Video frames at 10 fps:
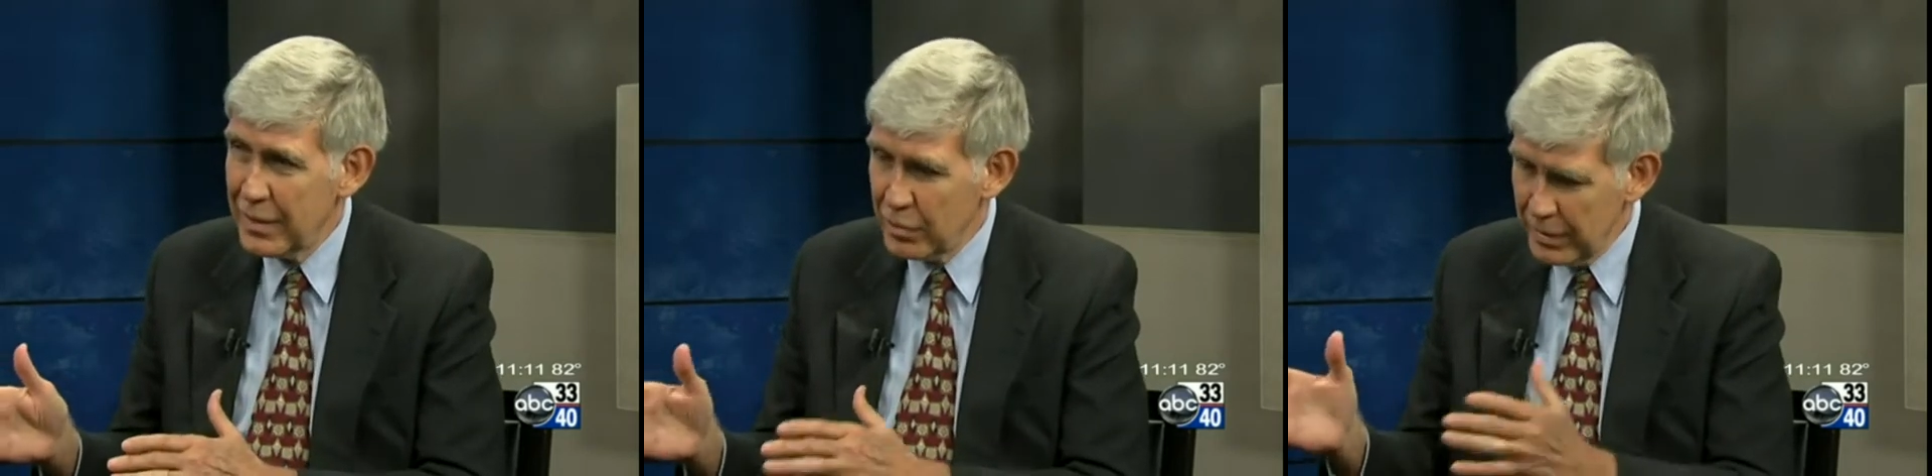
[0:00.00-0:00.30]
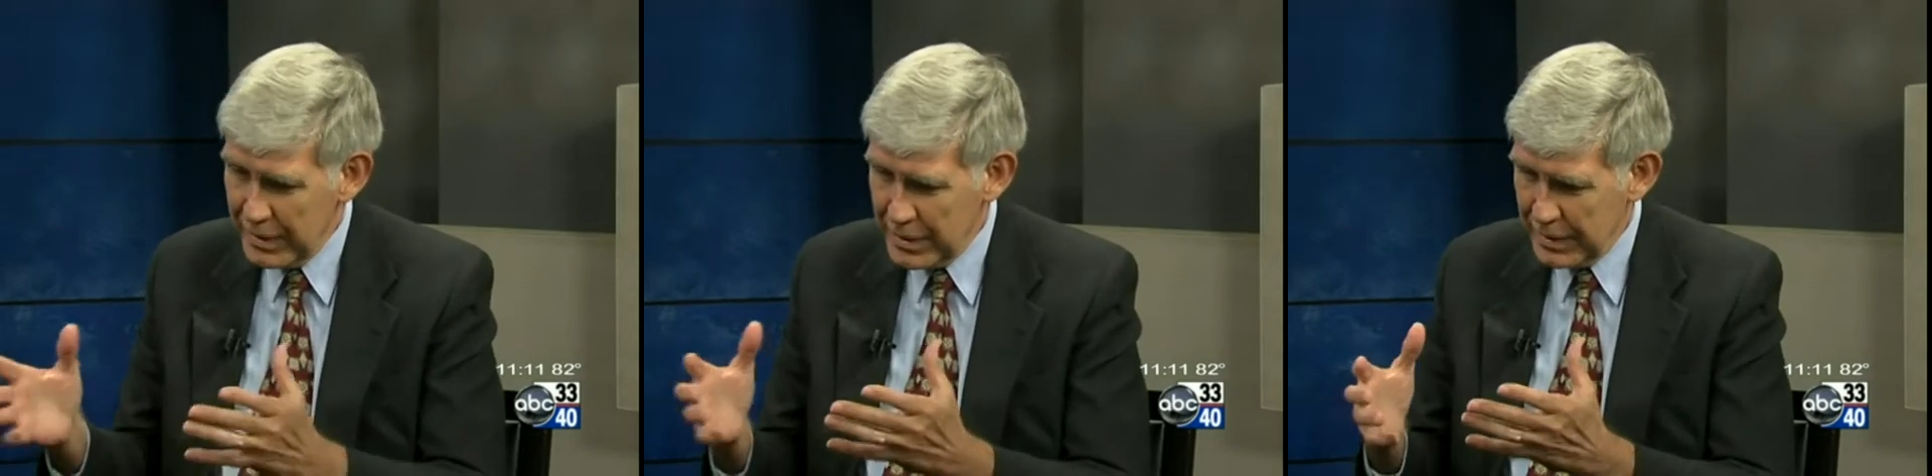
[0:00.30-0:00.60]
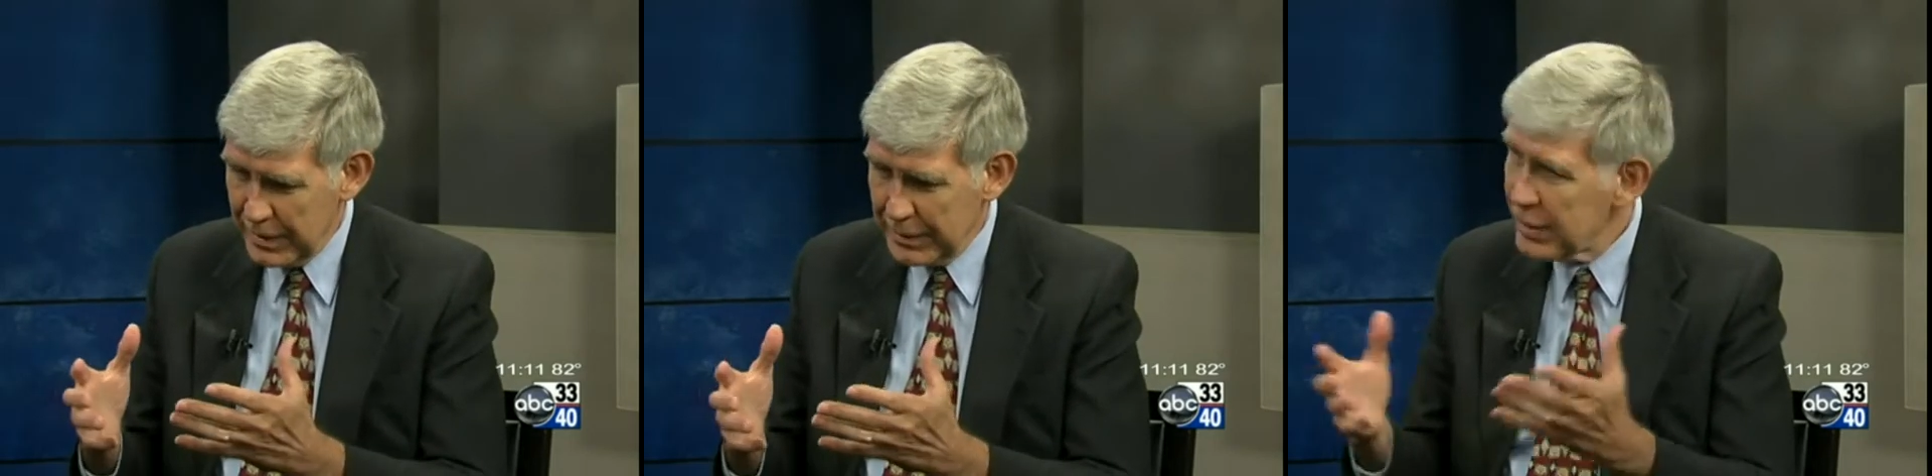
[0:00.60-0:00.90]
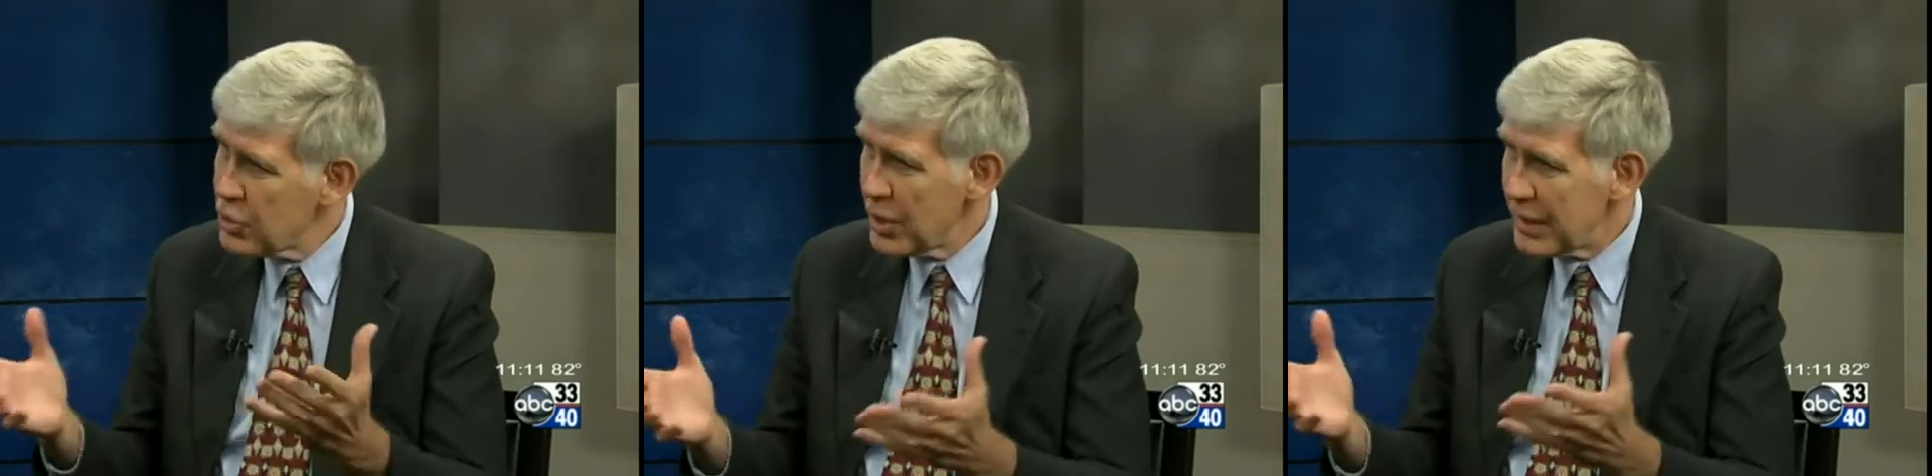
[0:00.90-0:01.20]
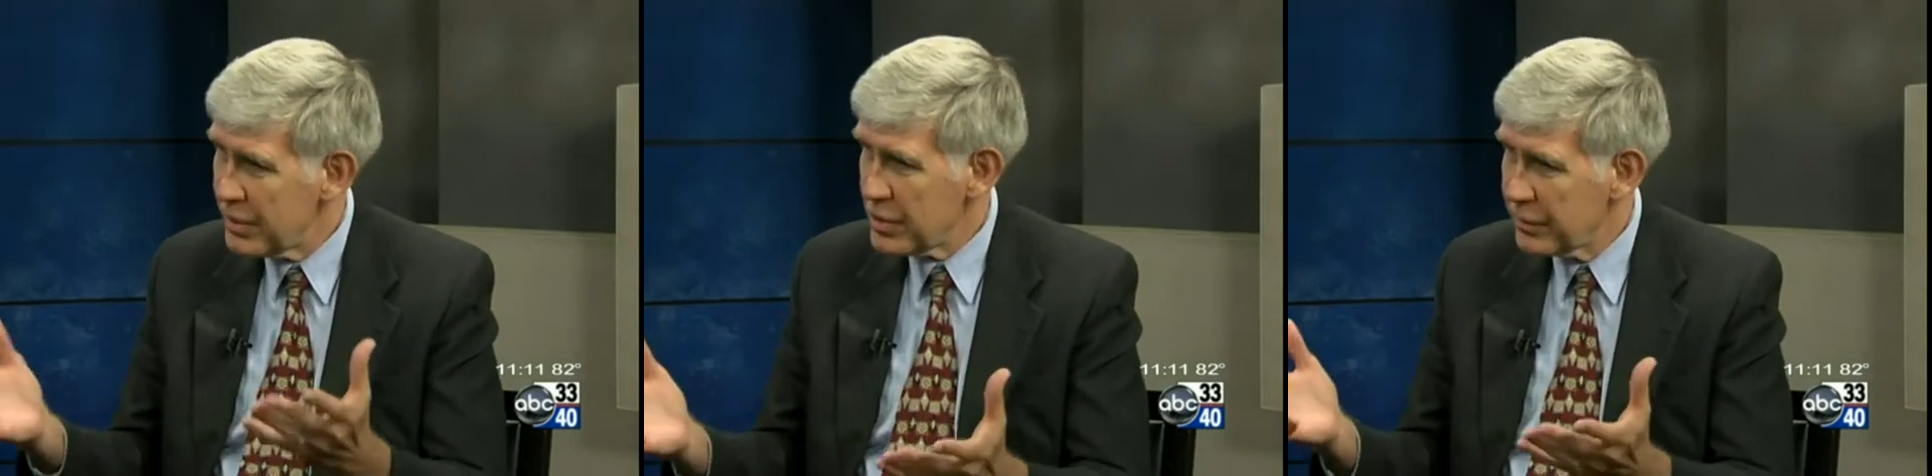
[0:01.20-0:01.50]
Through this
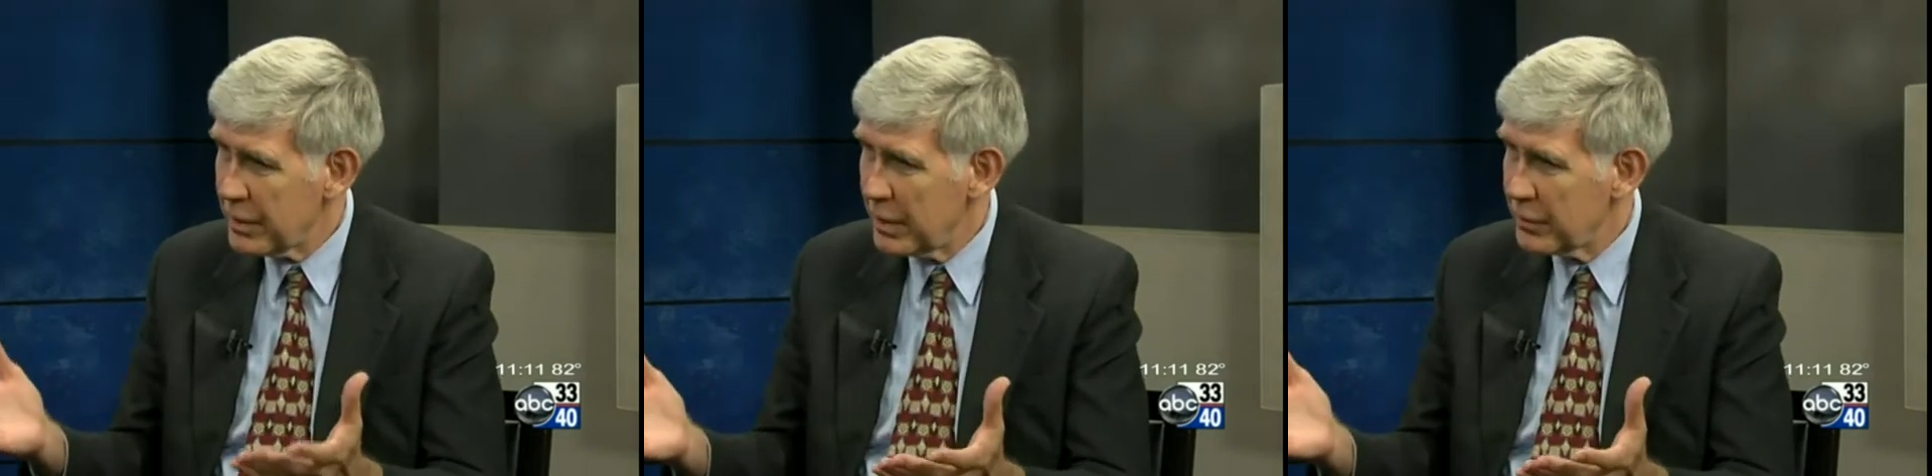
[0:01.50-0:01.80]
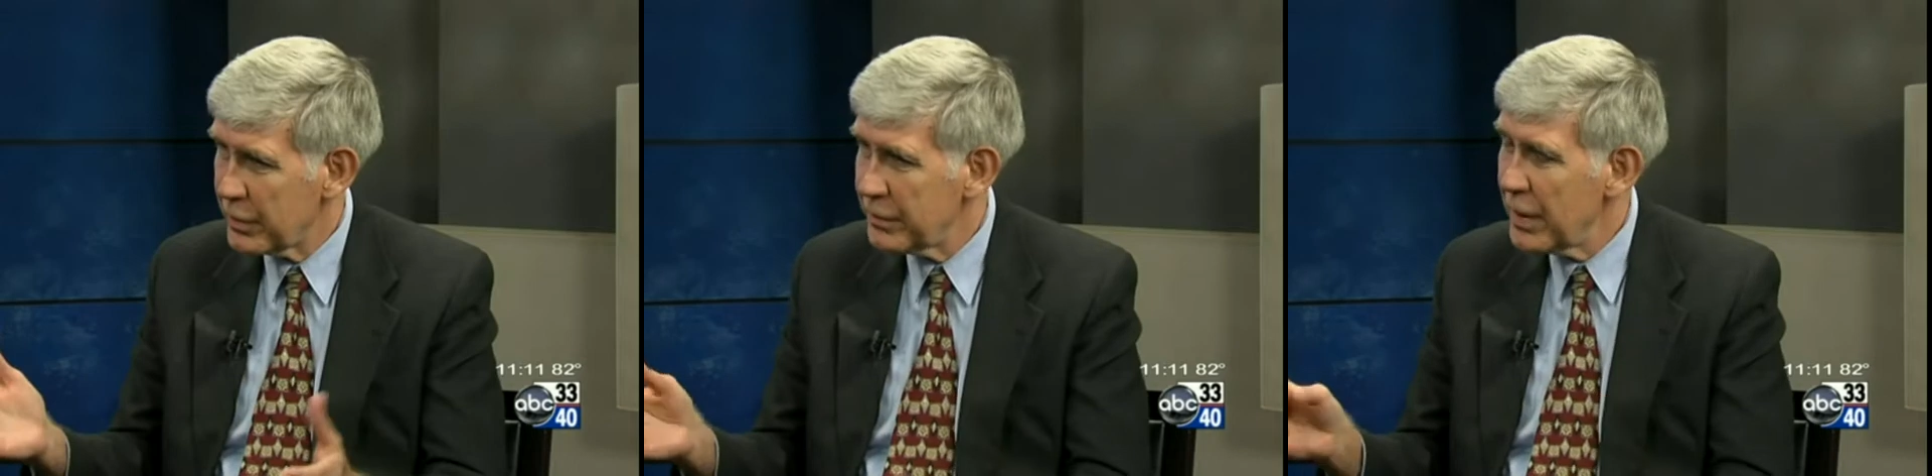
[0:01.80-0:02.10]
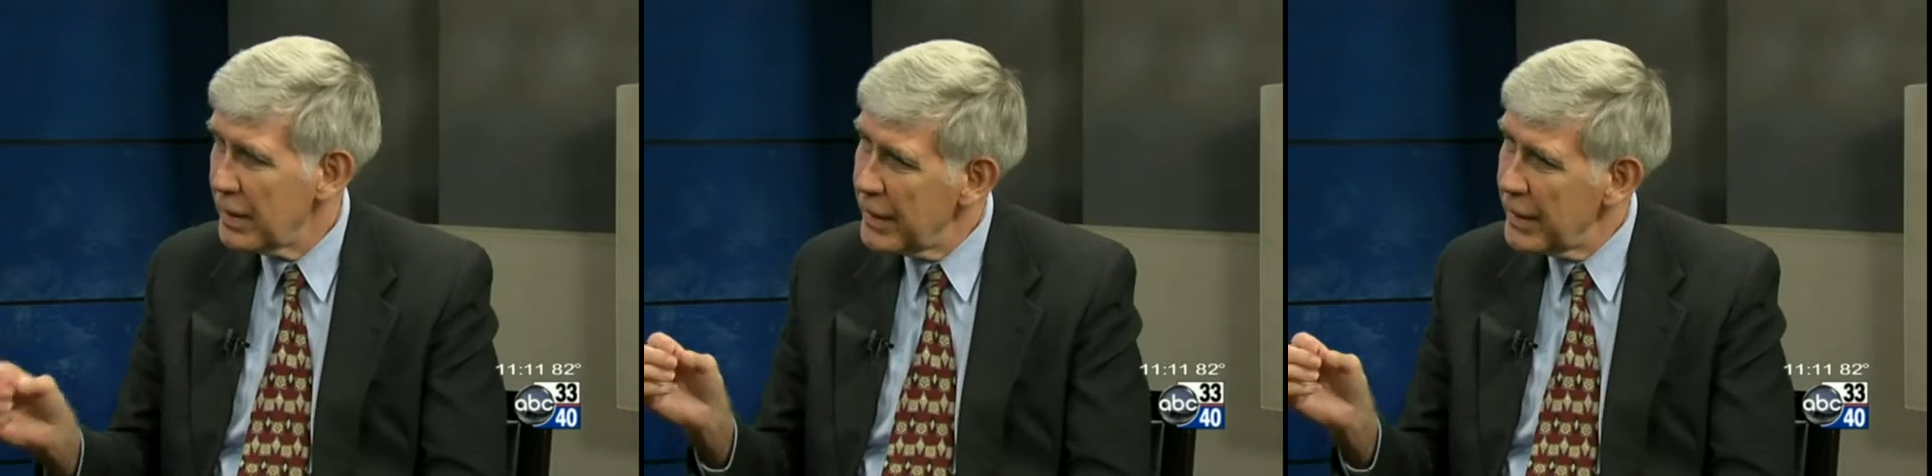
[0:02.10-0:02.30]
exchange of comfort,